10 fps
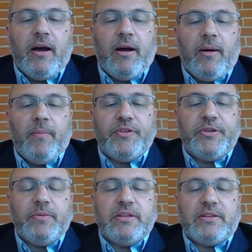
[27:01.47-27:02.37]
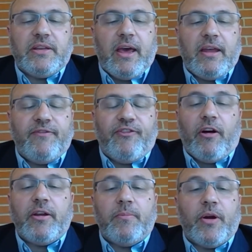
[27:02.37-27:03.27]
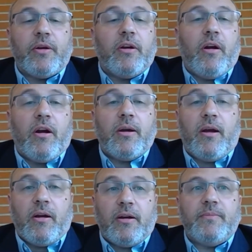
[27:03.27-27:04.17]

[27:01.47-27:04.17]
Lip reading: she had fallen and broken her arm.